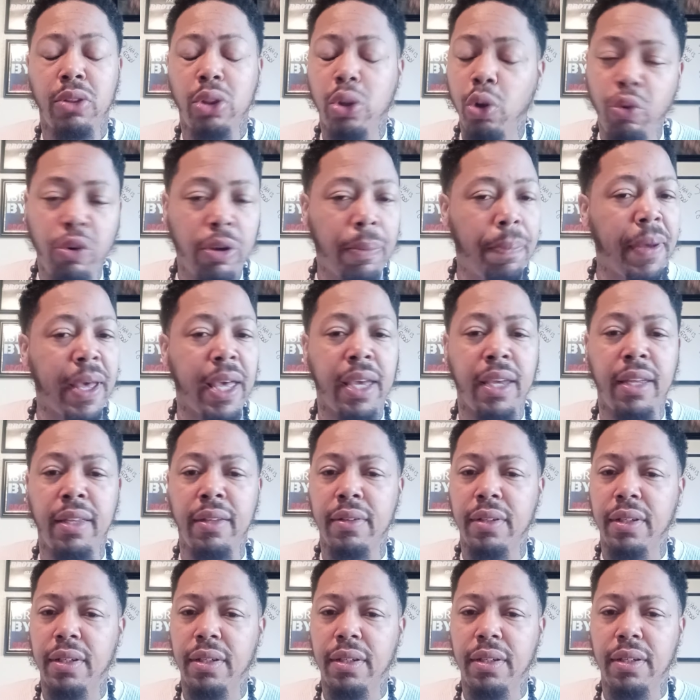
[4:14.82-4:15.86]
through the
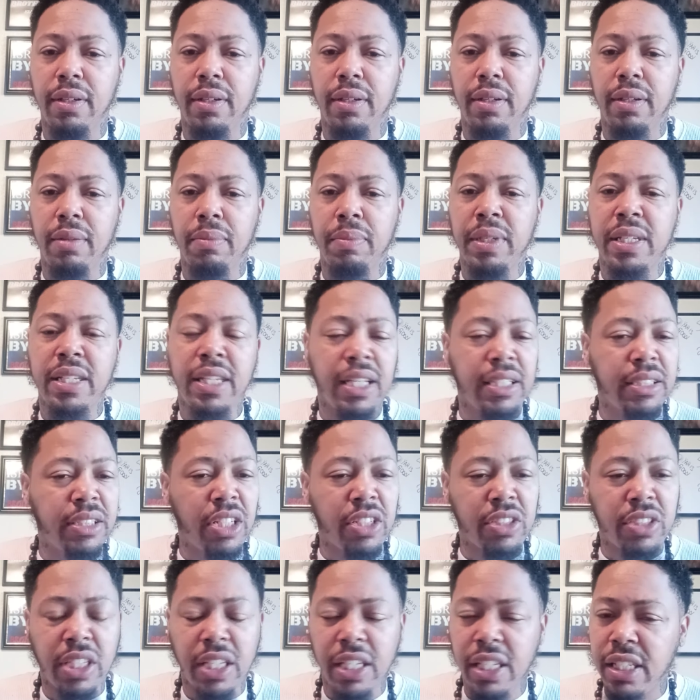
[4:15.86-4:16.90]
pain,
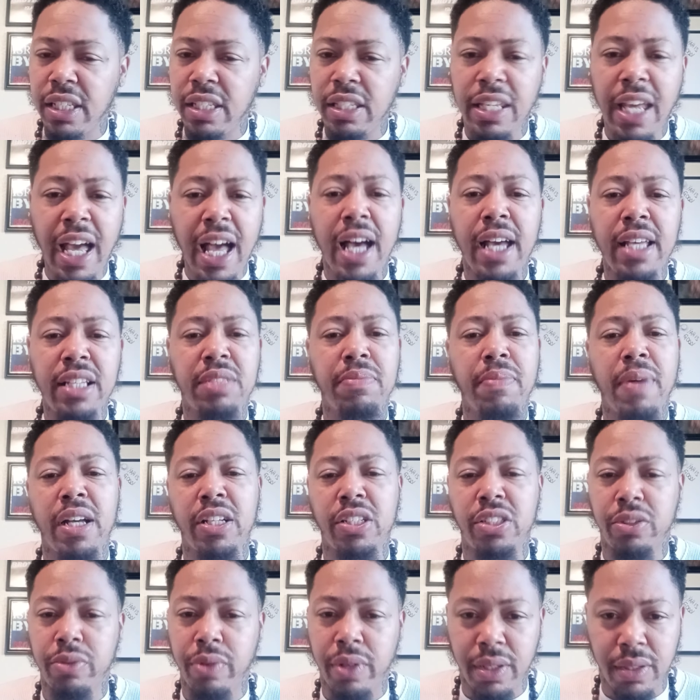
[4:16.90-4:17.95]
because Yah is my
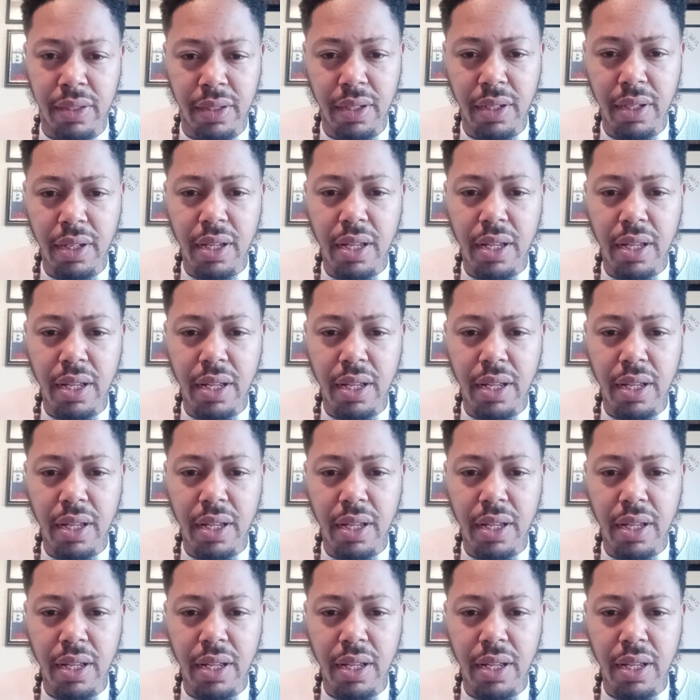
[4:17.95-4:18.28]
strength.